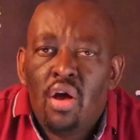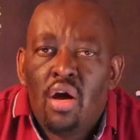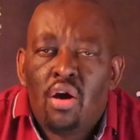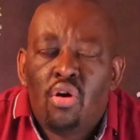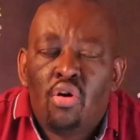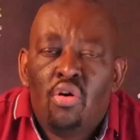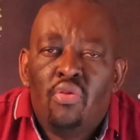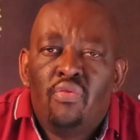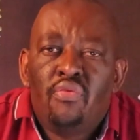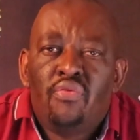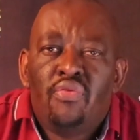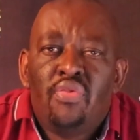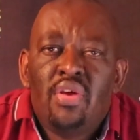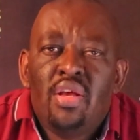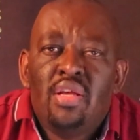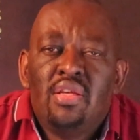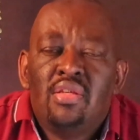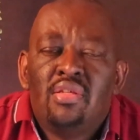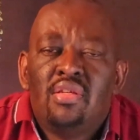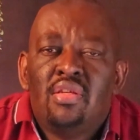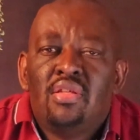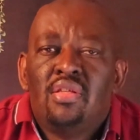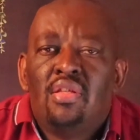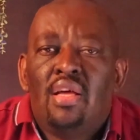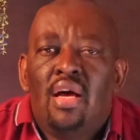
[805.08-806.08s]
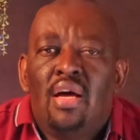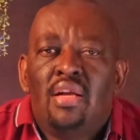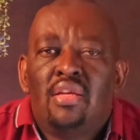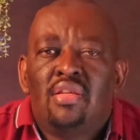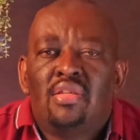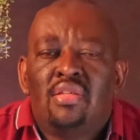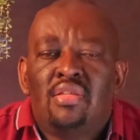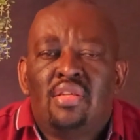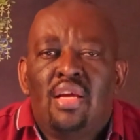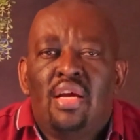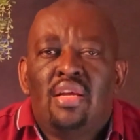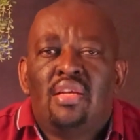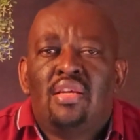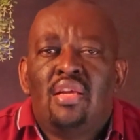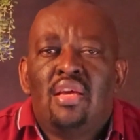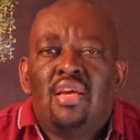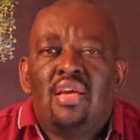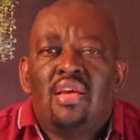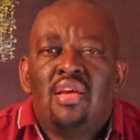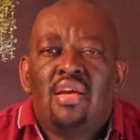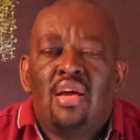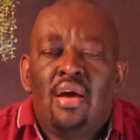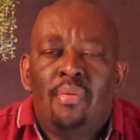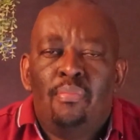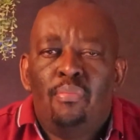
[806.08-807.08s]
you are convinced that
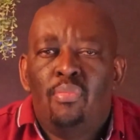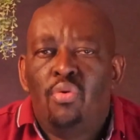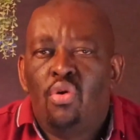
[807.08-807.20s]
starting a